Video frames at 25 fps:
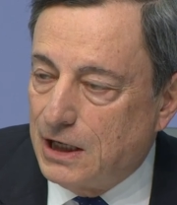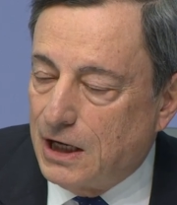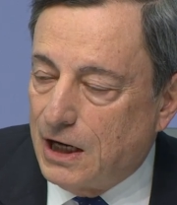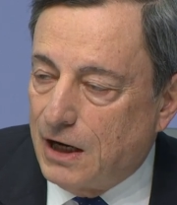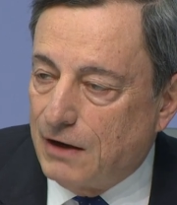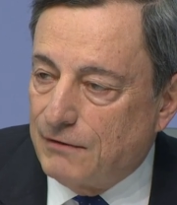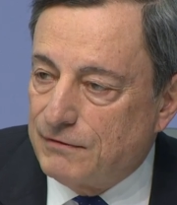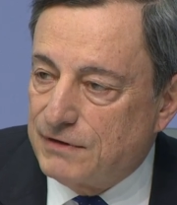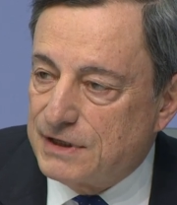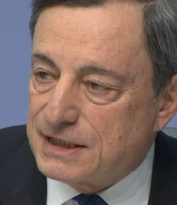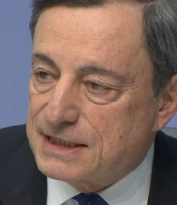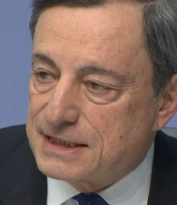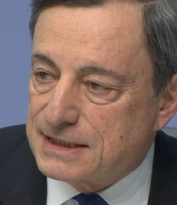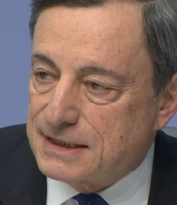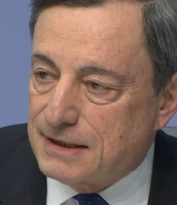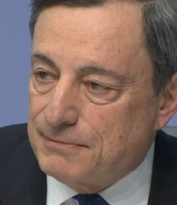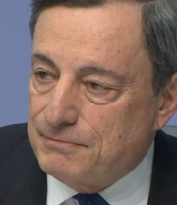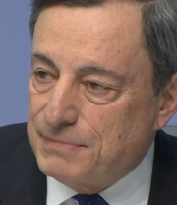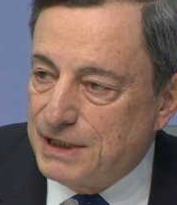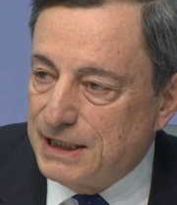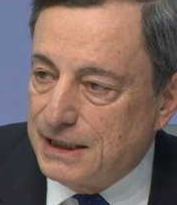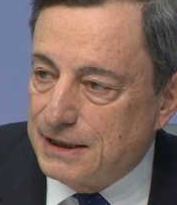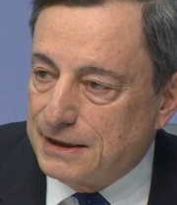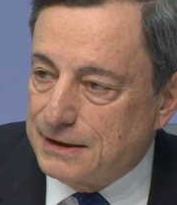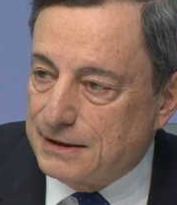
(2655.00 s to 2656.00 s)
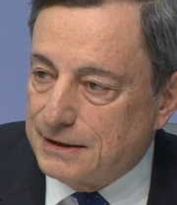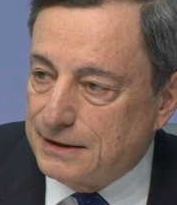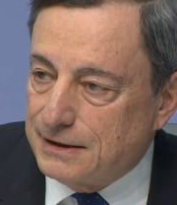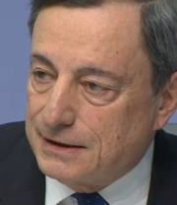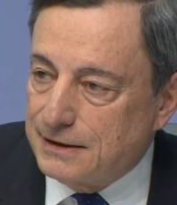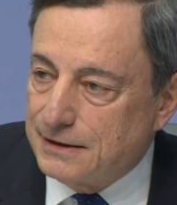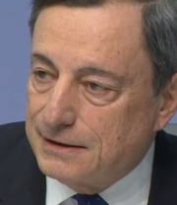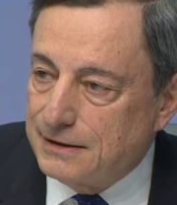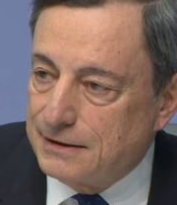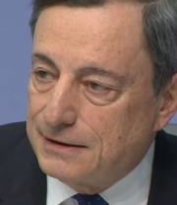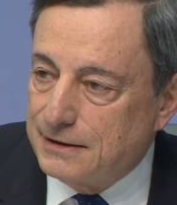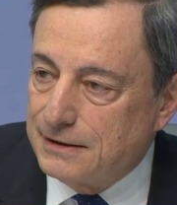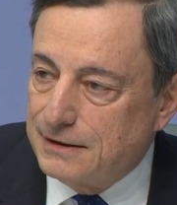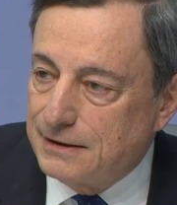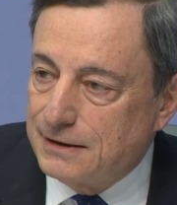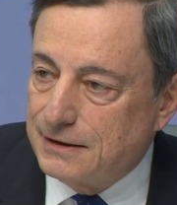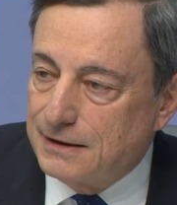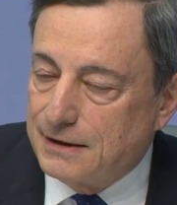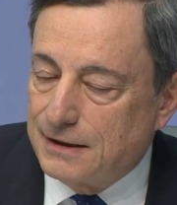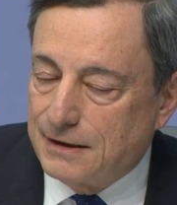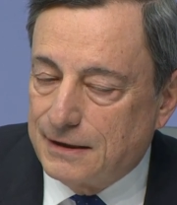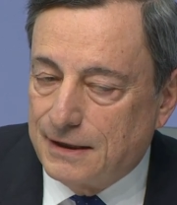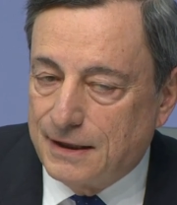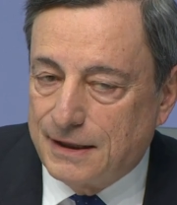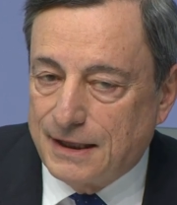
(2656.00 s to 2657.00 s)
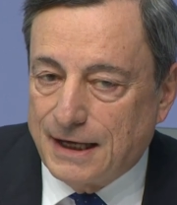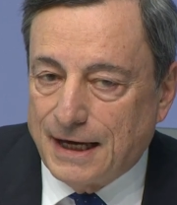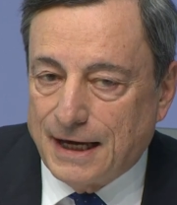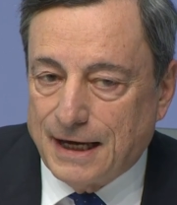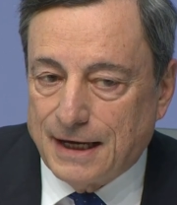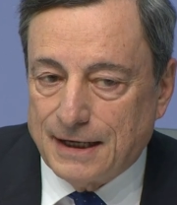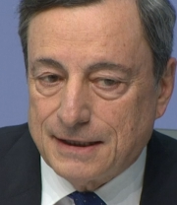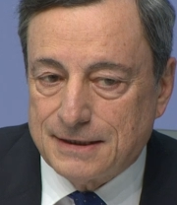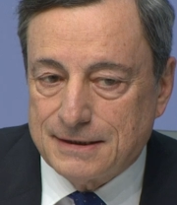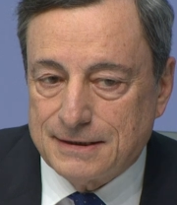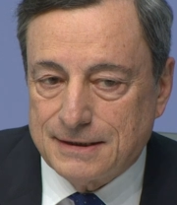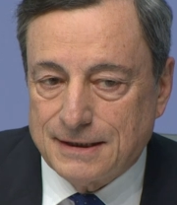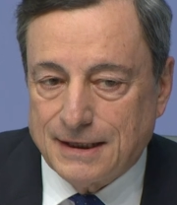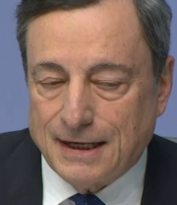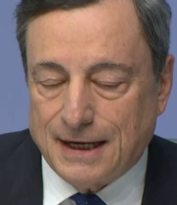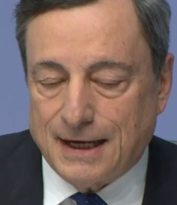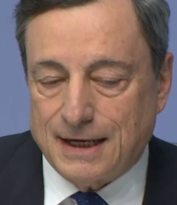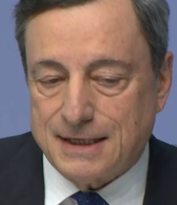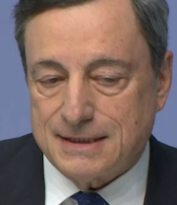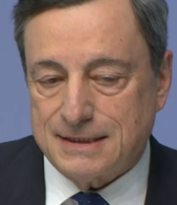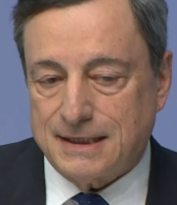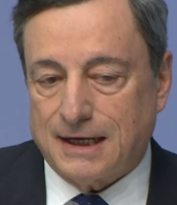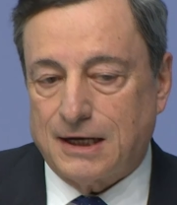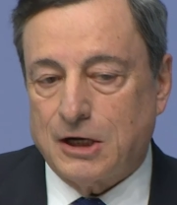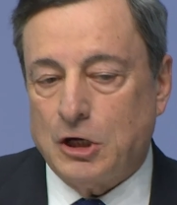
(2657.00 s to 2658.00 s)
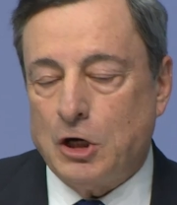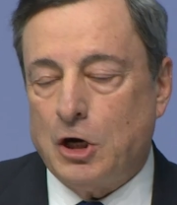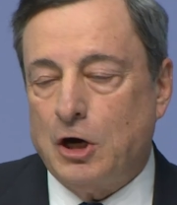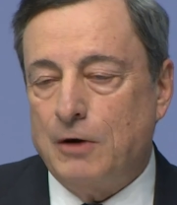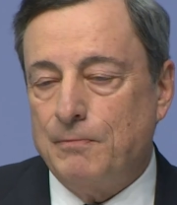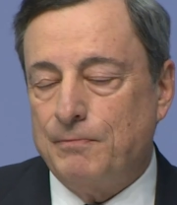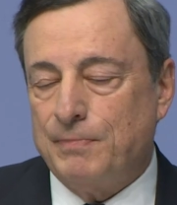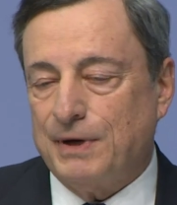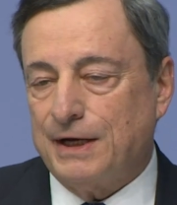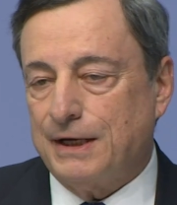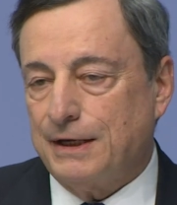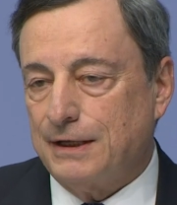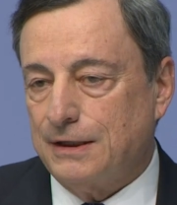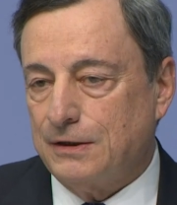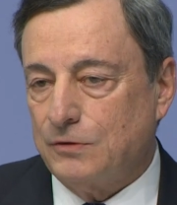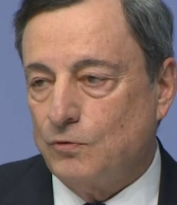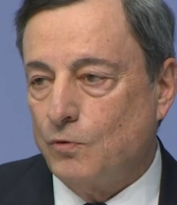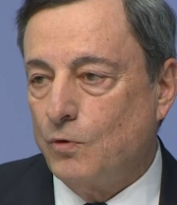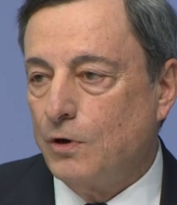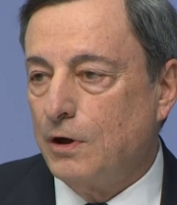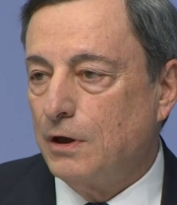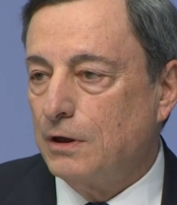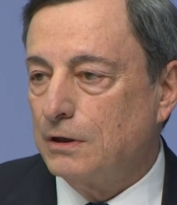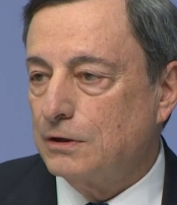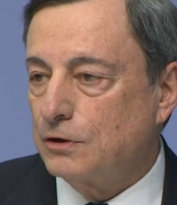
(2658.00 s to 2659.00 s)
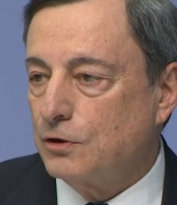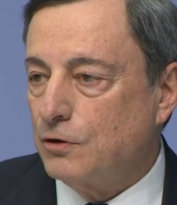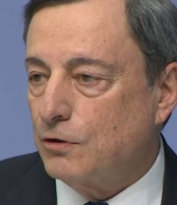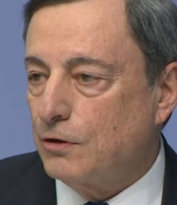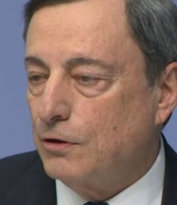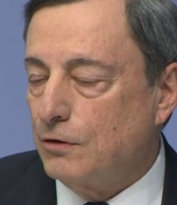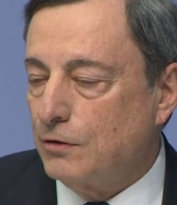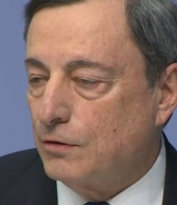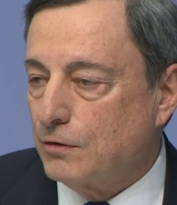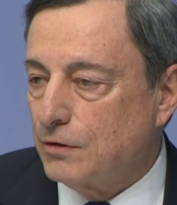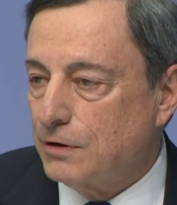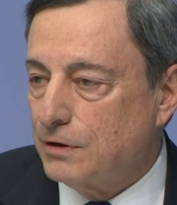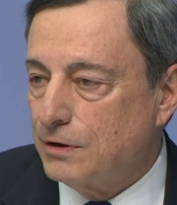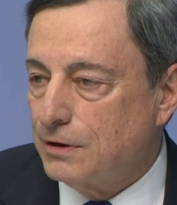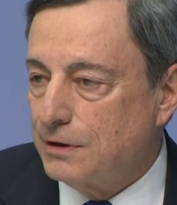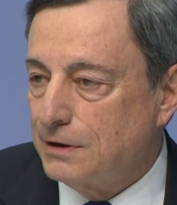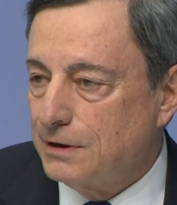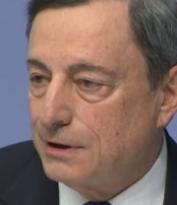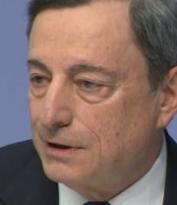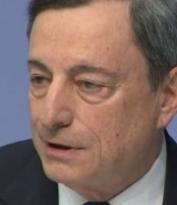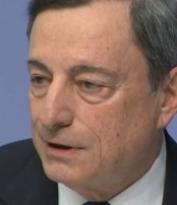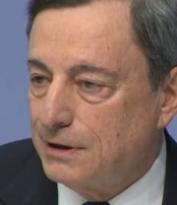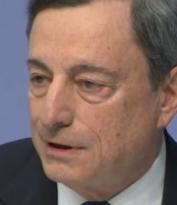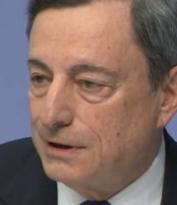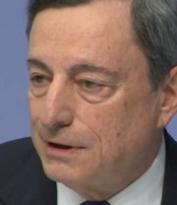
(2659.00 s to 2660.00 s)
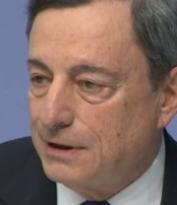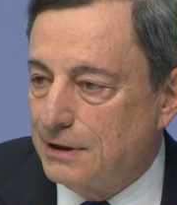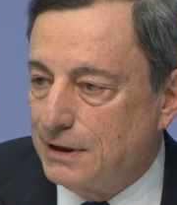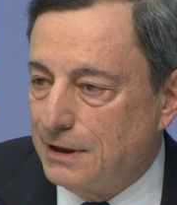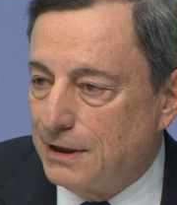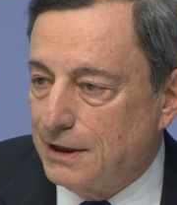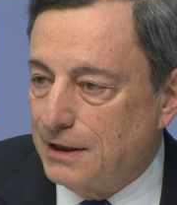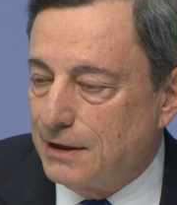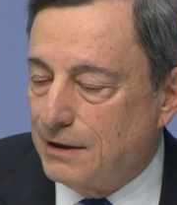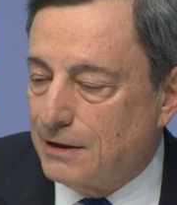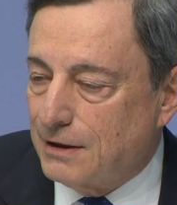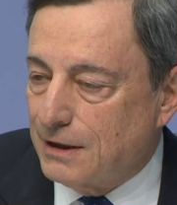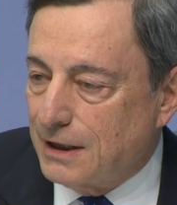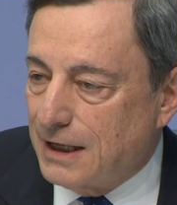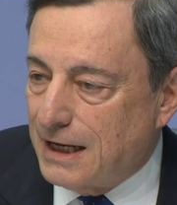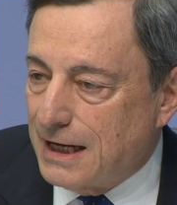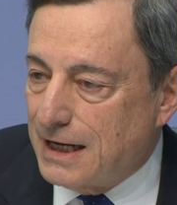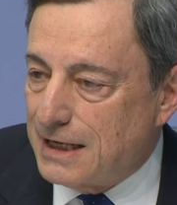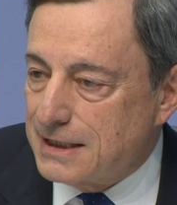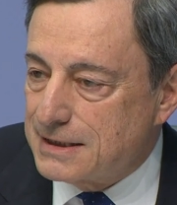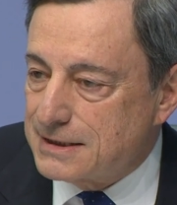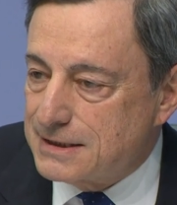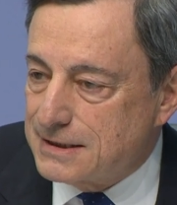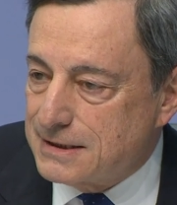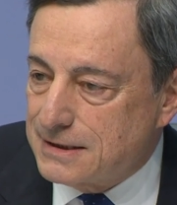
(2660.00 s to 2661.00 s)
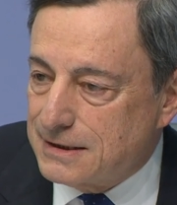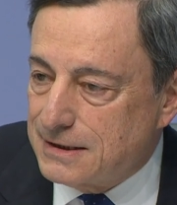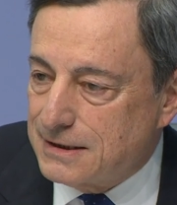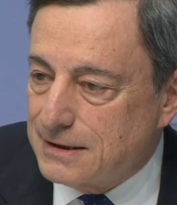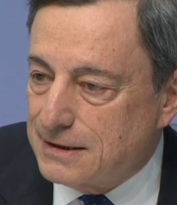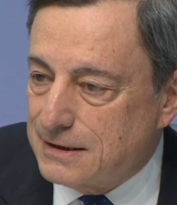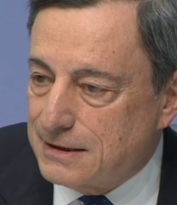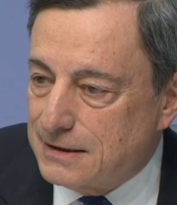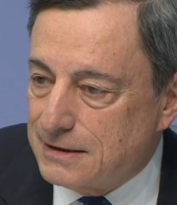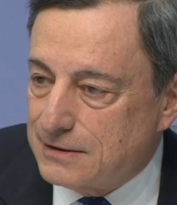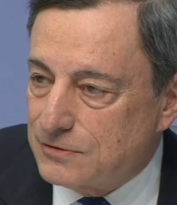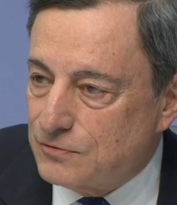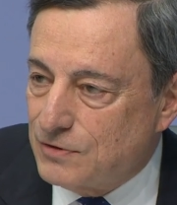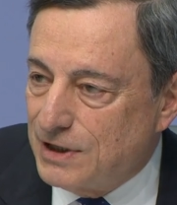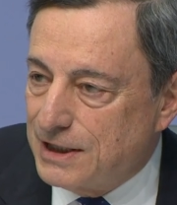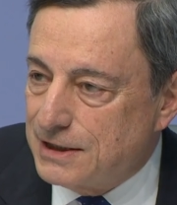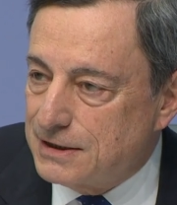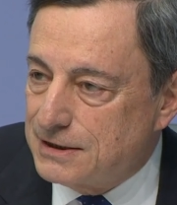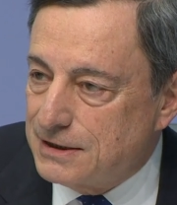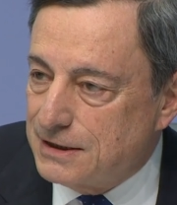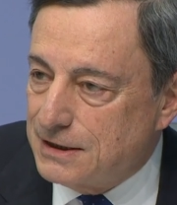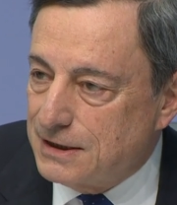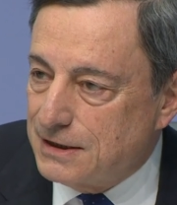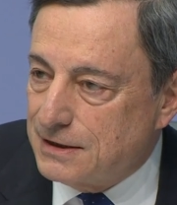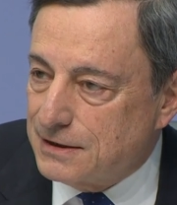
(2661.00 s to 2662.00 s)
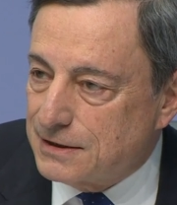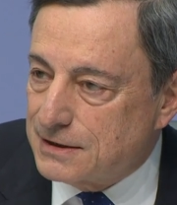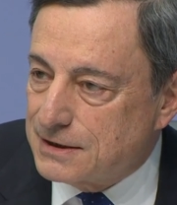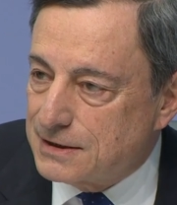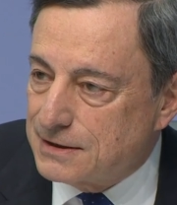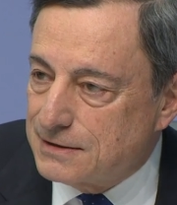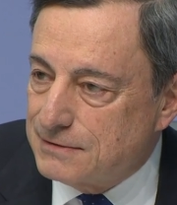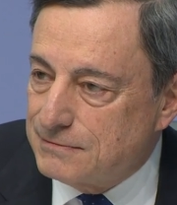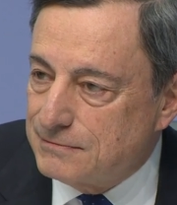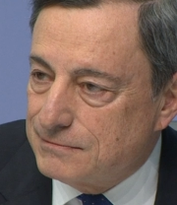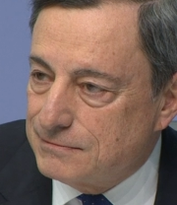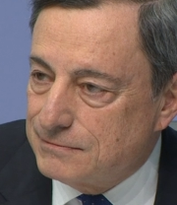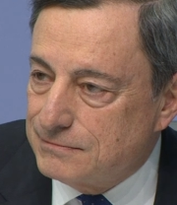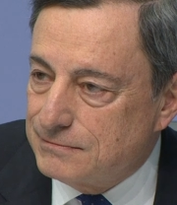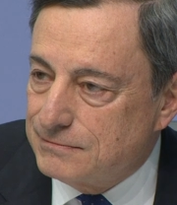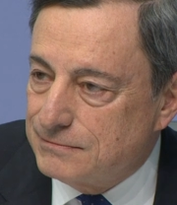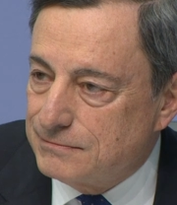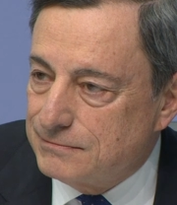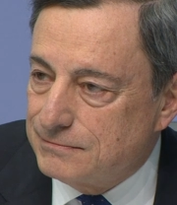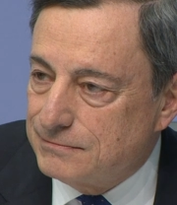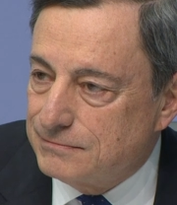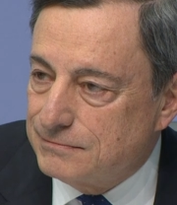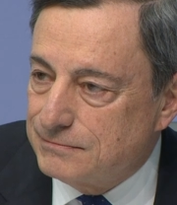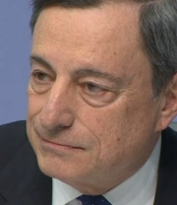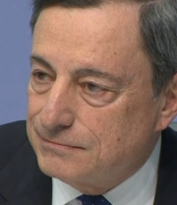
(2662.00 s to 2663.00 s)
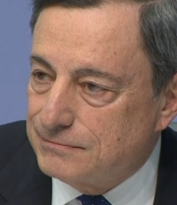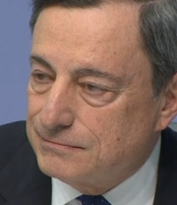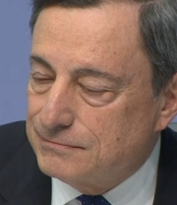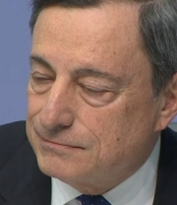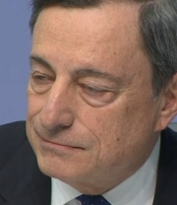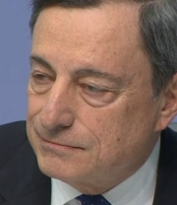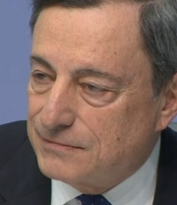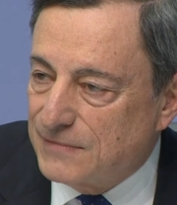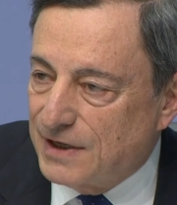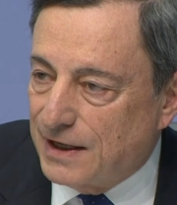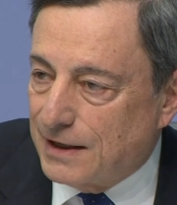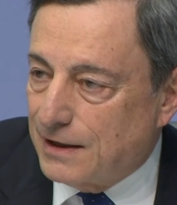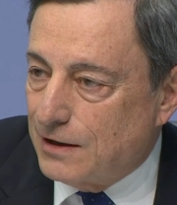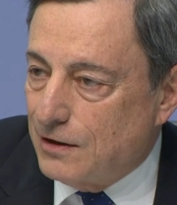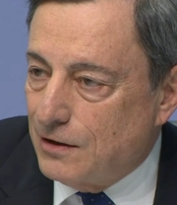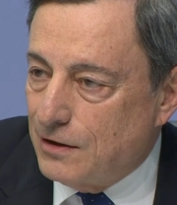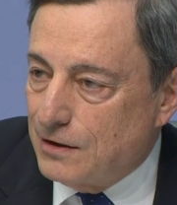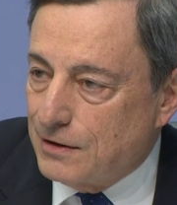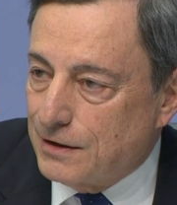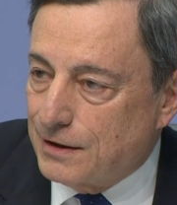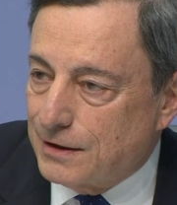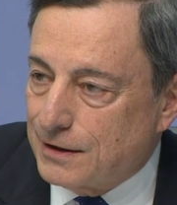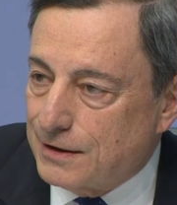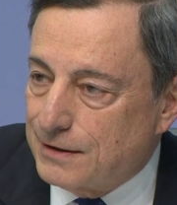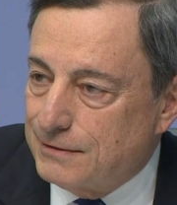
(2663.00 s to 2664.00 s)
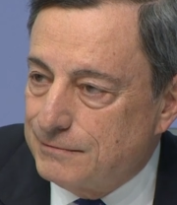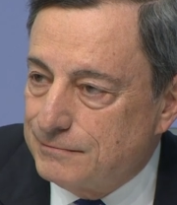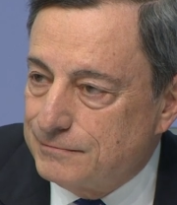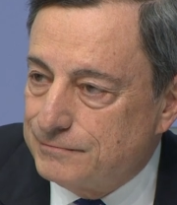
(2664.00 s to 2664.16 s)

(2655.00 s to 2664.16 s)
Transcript: of the stability that has accompanied world growth in the last 20 years and longer.